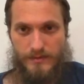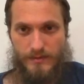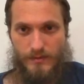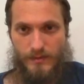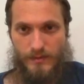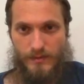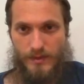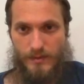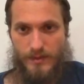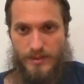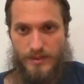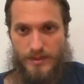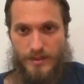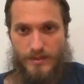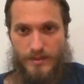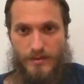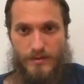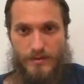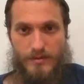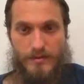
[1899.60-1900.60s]
Whether it's a
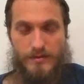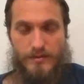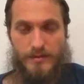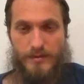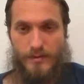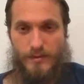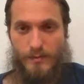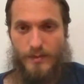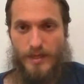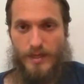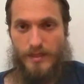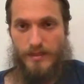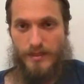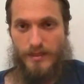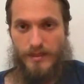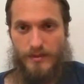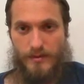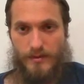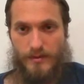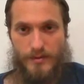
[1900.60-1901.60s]
gurgle in your
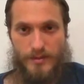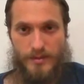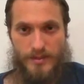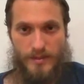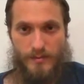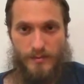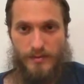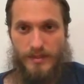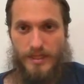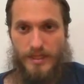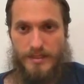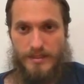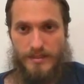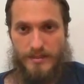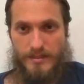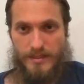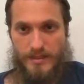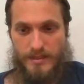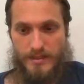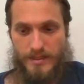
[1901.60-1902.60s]
belly or just a
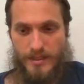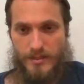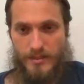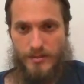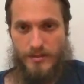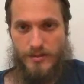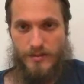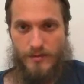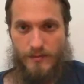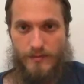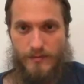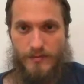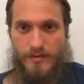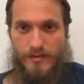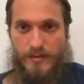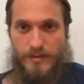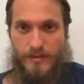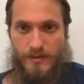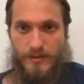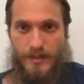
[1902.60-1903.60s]
pleasant sensation you feel
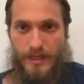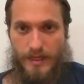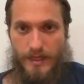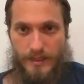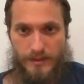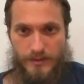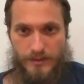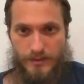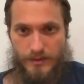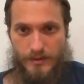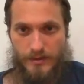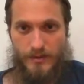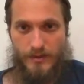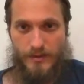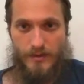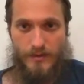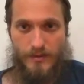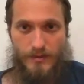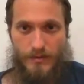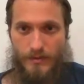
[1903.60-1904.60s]
in your hands
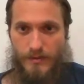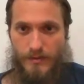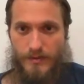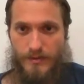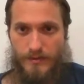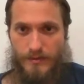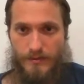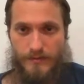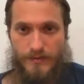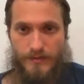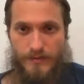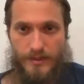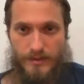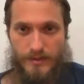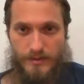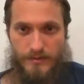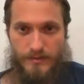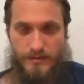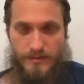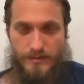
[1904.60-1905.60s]
or in your feet,